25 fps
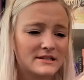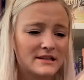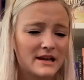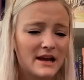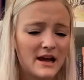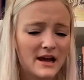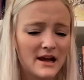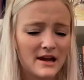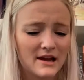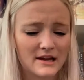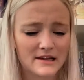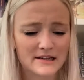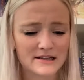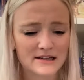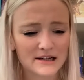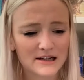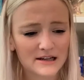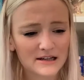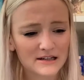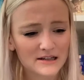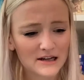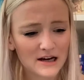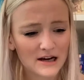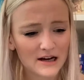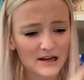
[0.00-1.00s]
to say. Is it
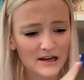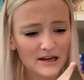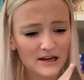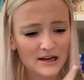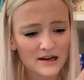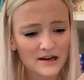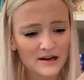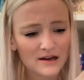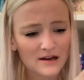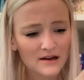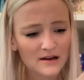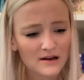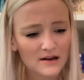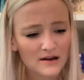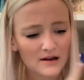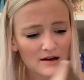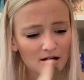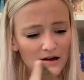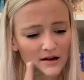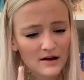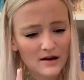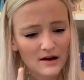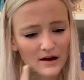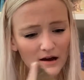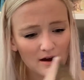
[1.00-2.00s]
Kentucky?
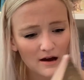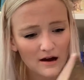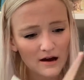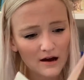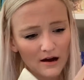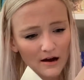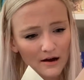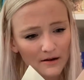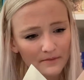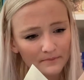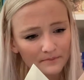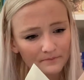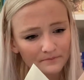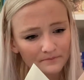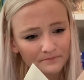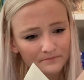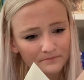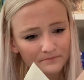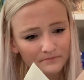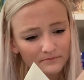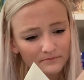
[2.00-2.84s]
No,